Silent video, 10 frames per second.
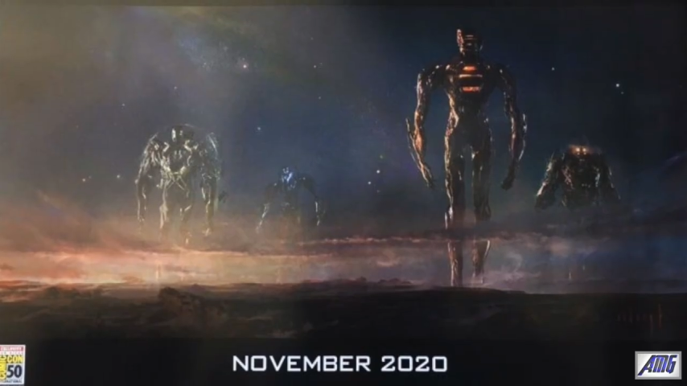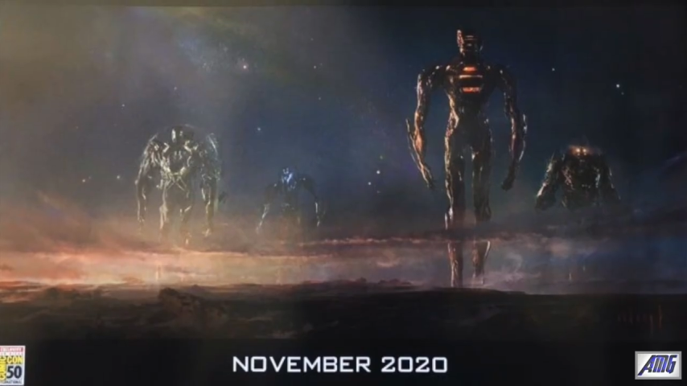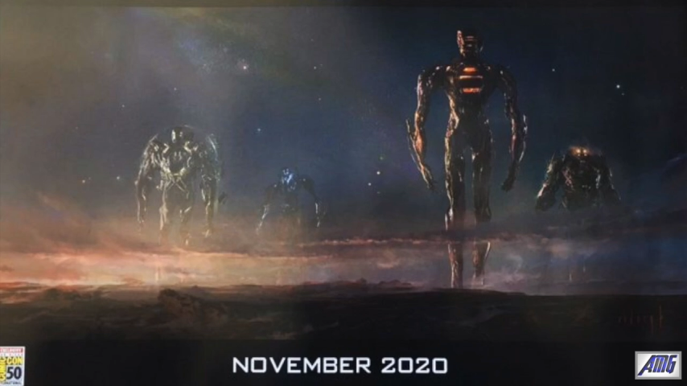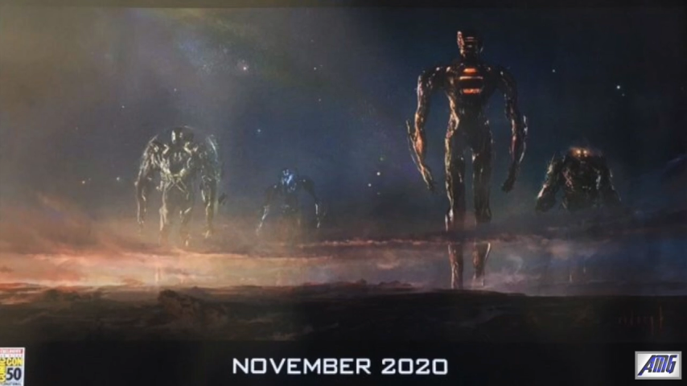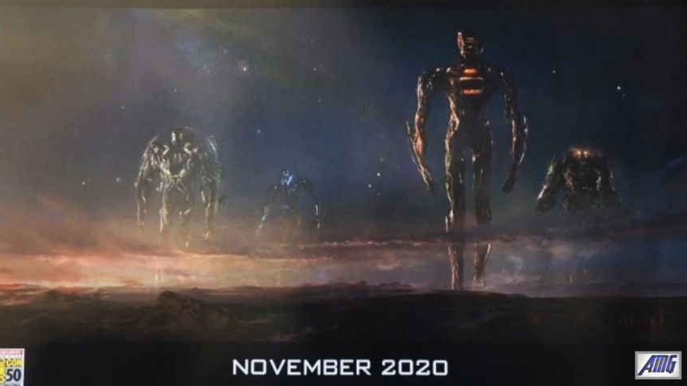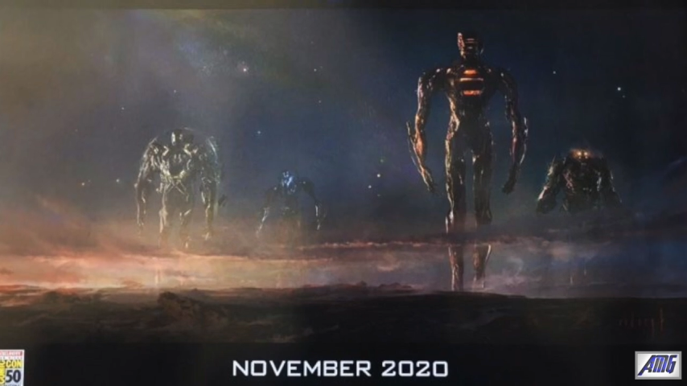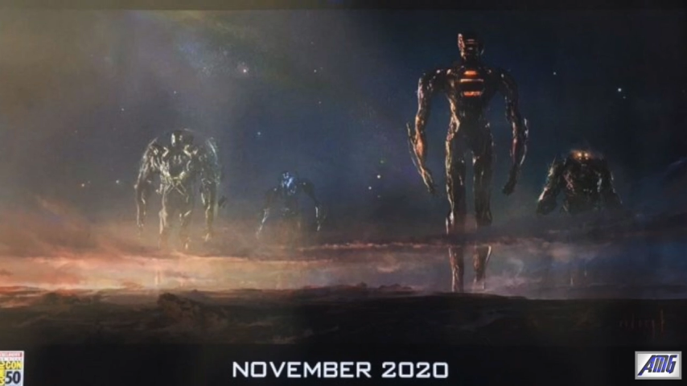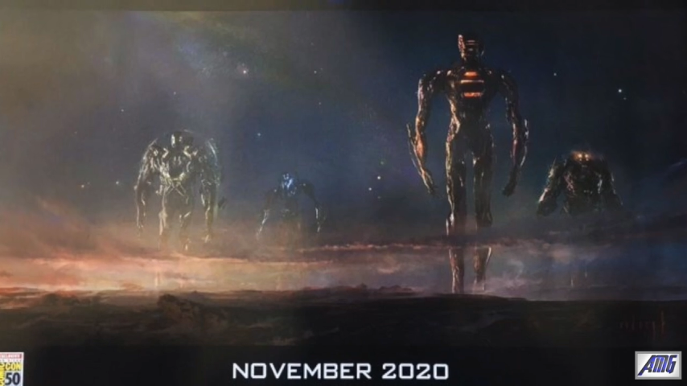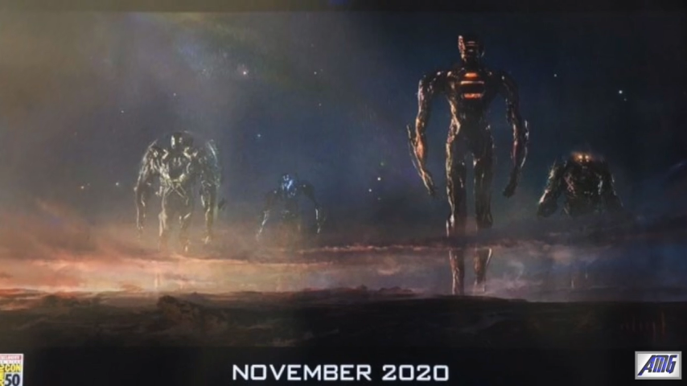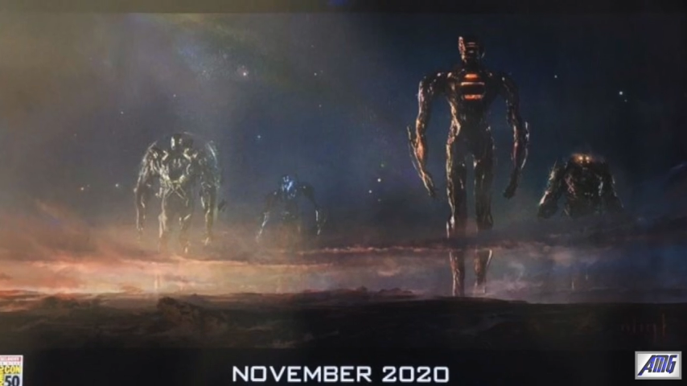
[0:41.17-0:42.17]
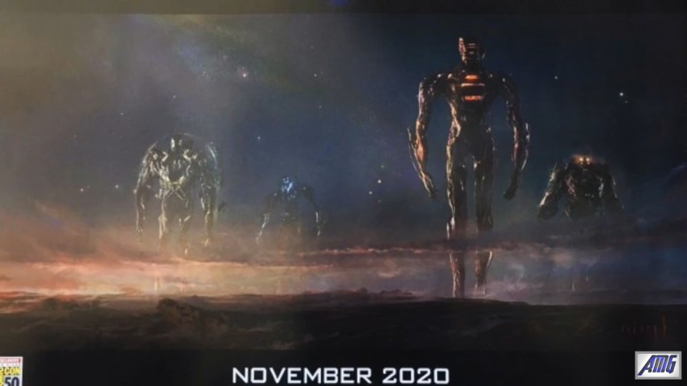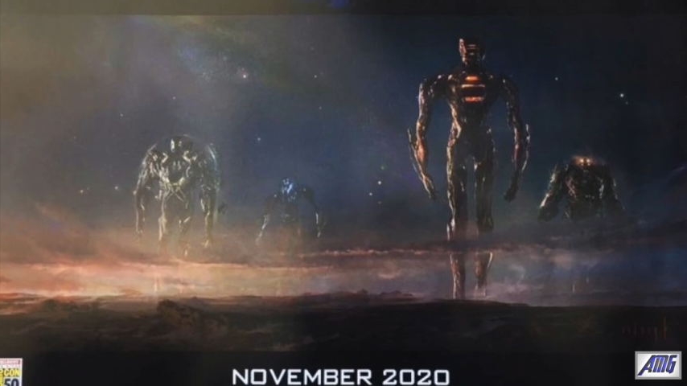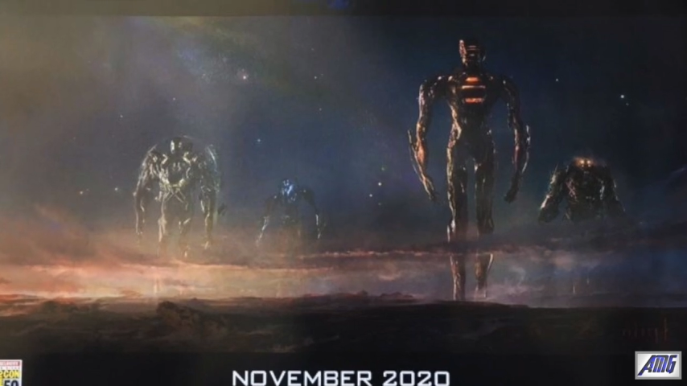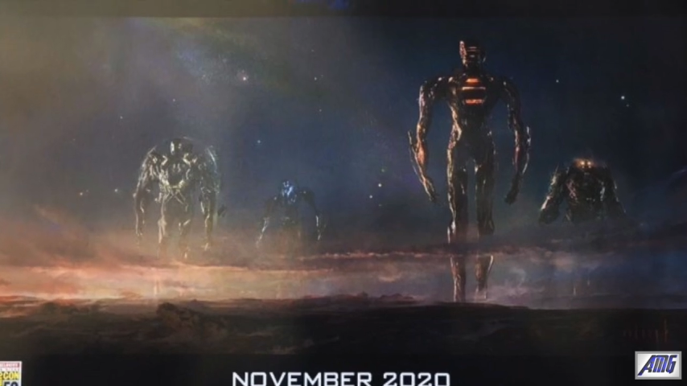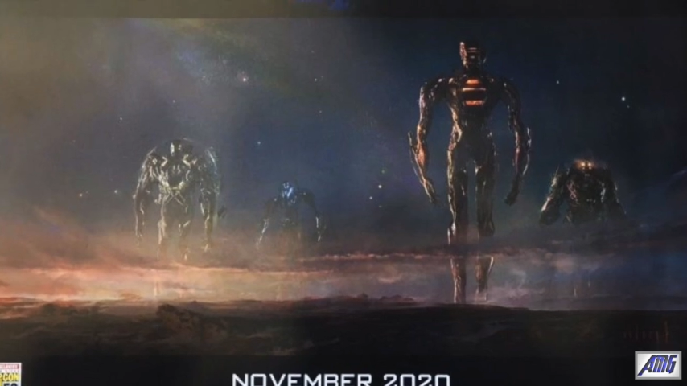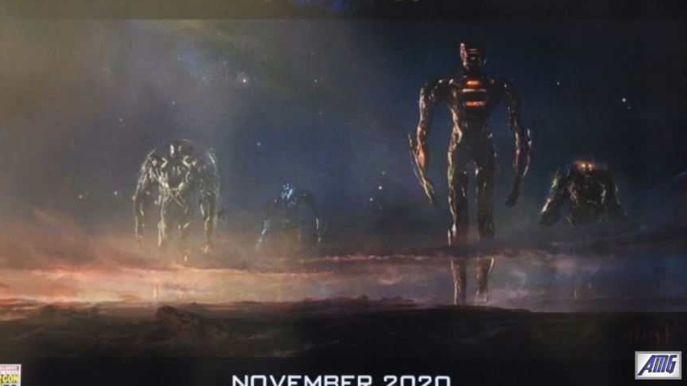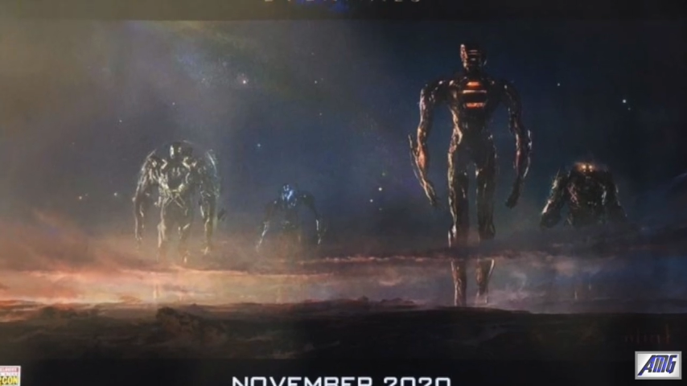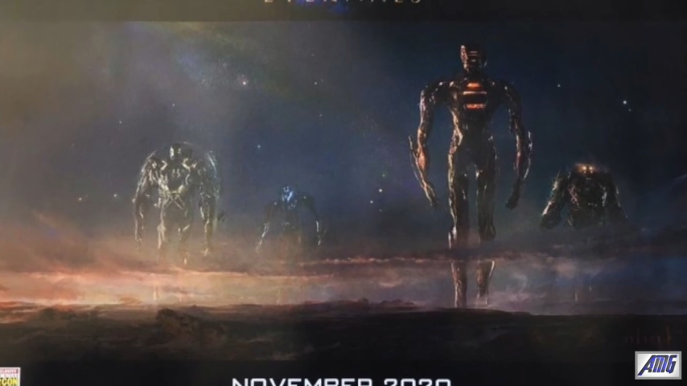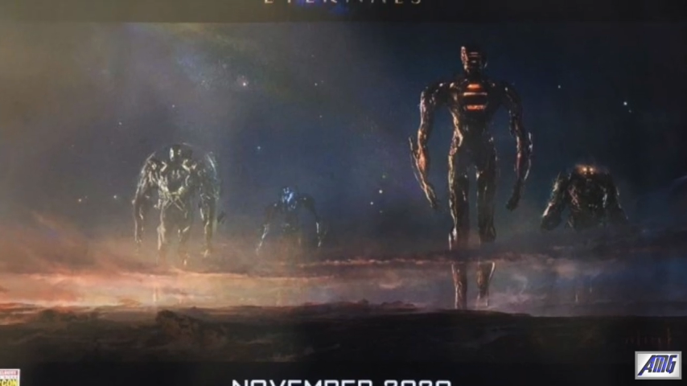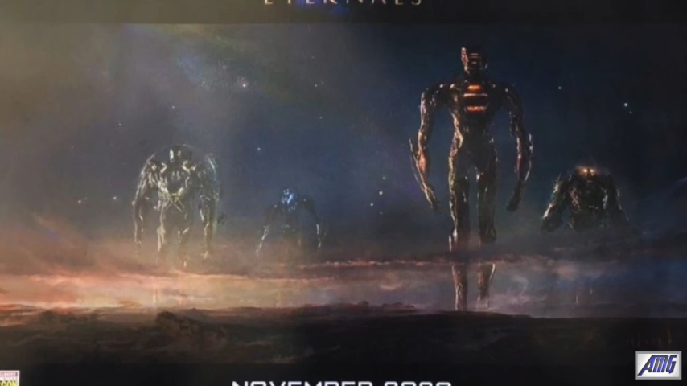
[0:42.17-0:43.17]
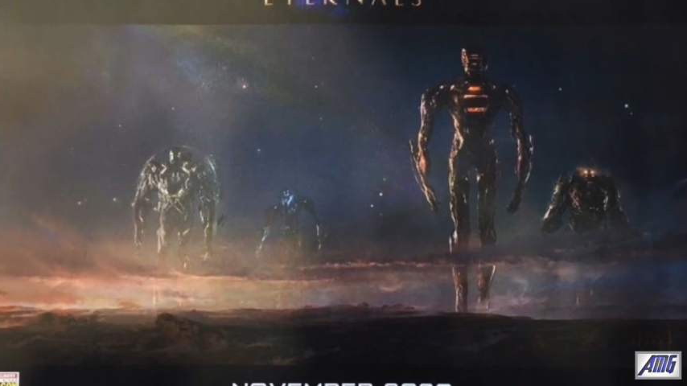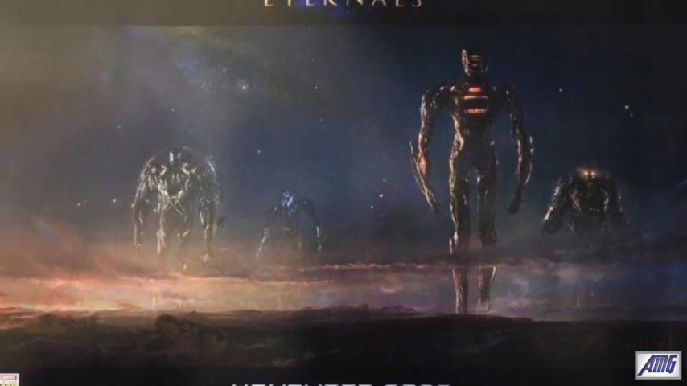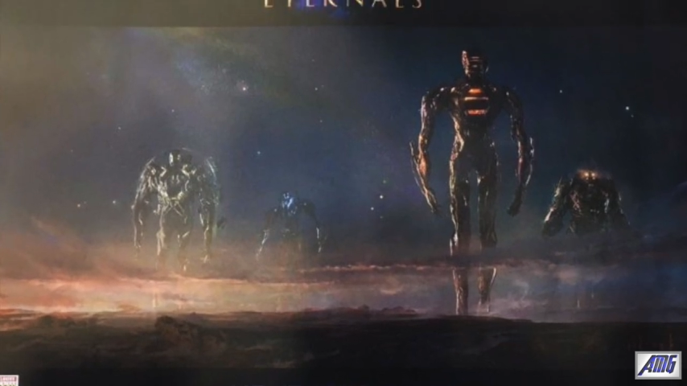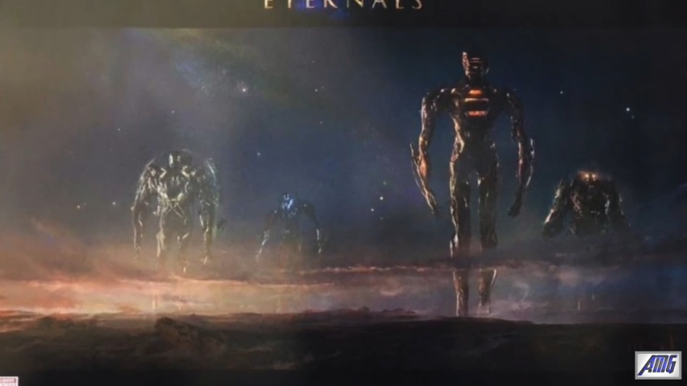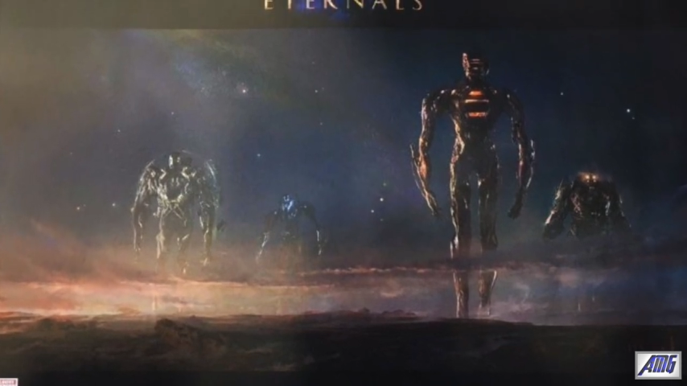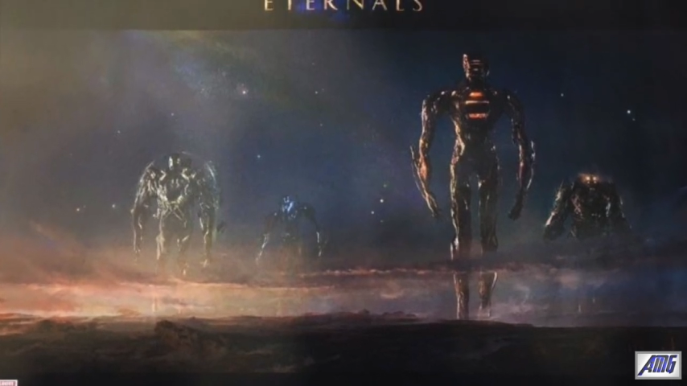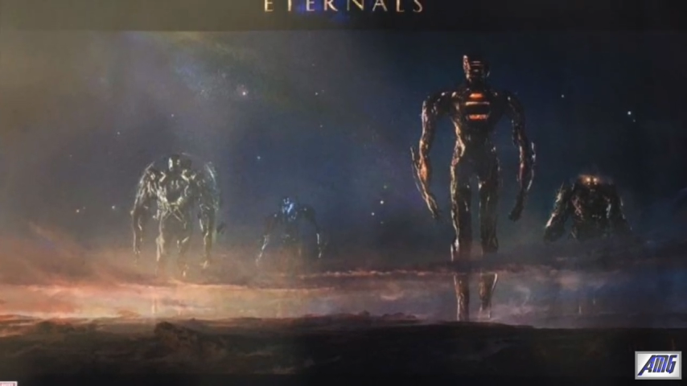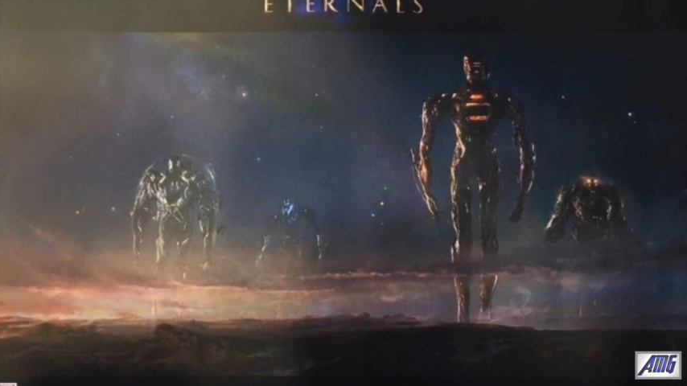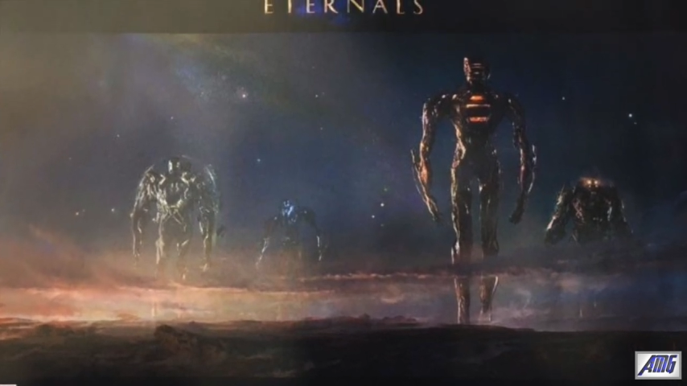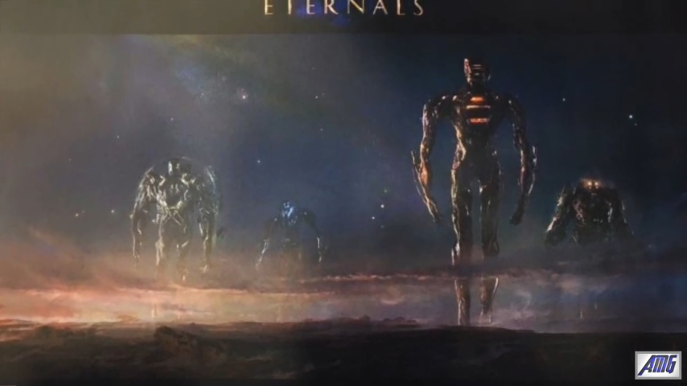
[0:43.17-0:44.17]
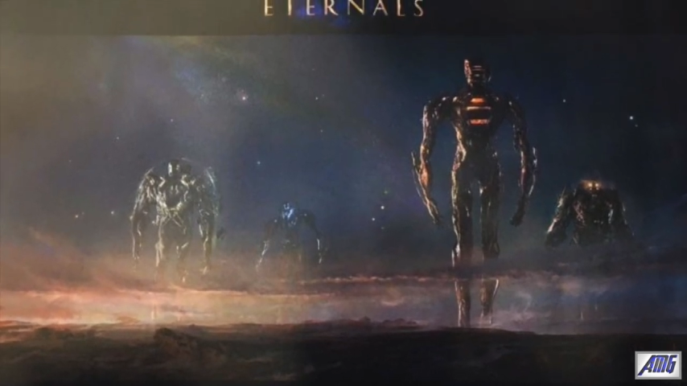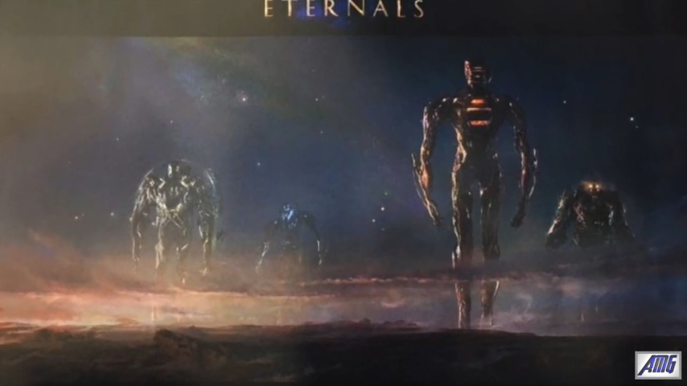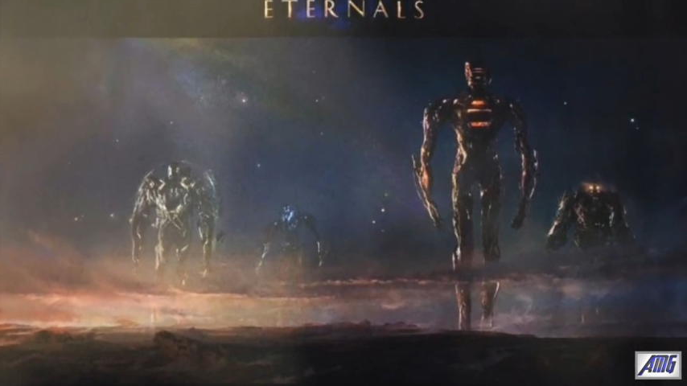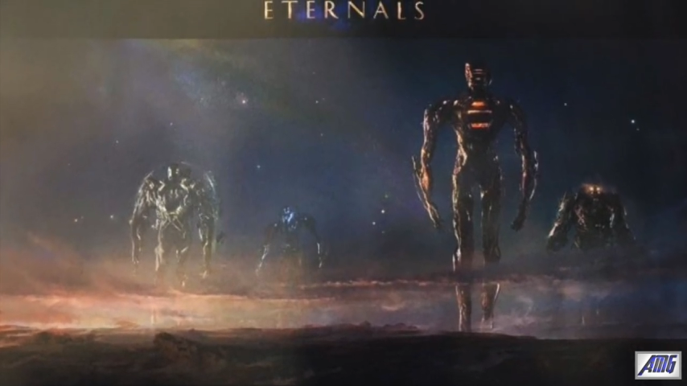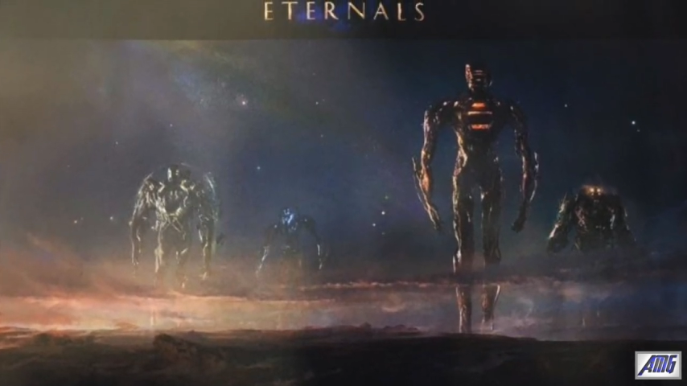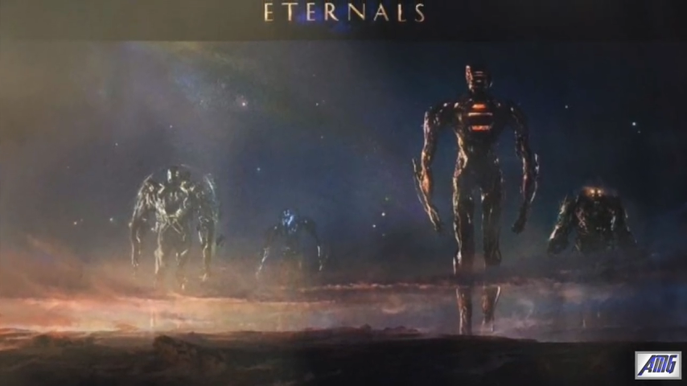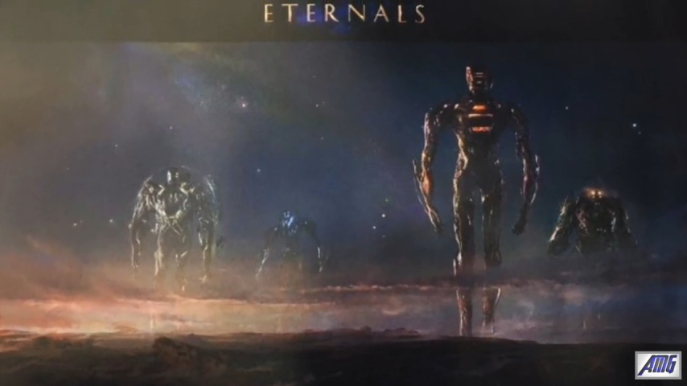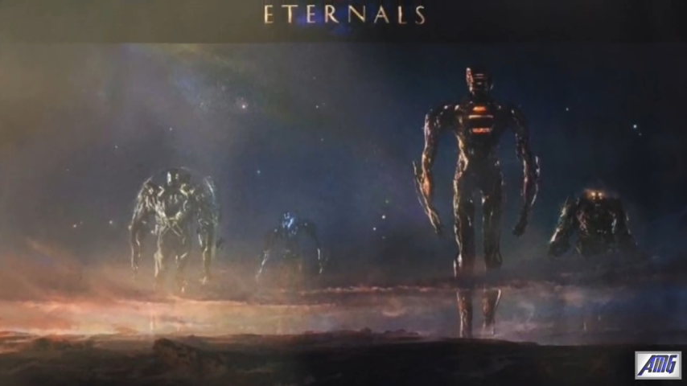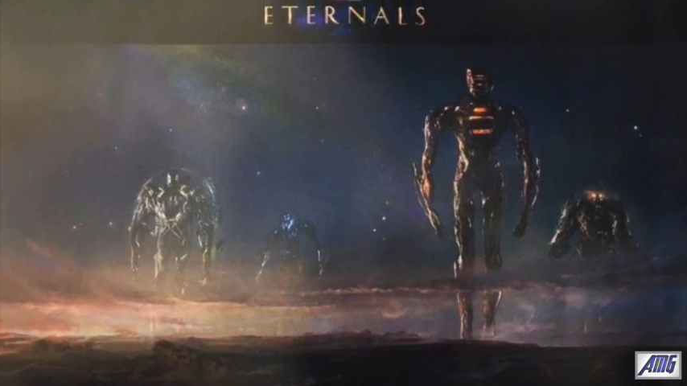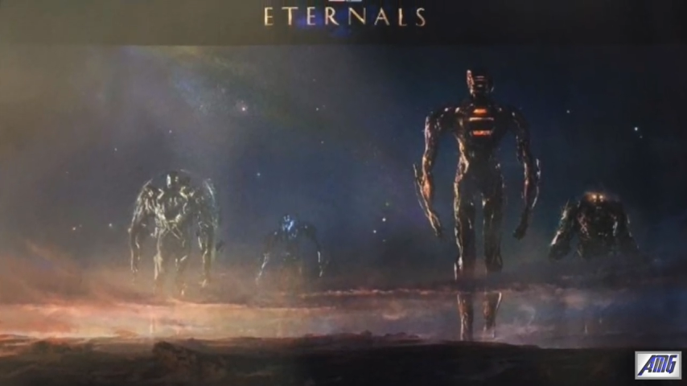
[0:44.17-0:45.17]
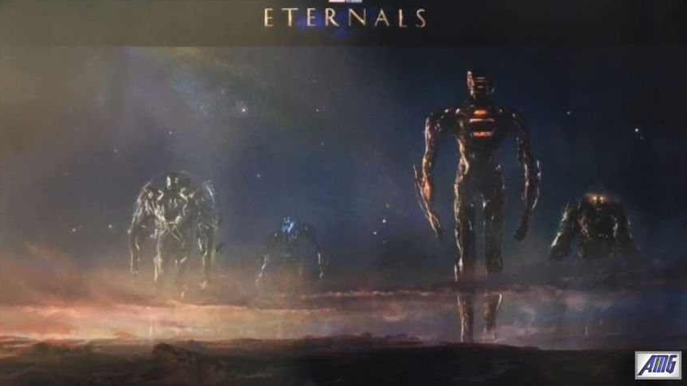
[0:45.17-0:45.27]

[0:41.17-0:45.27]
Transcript: Nobody's mouth can be seen.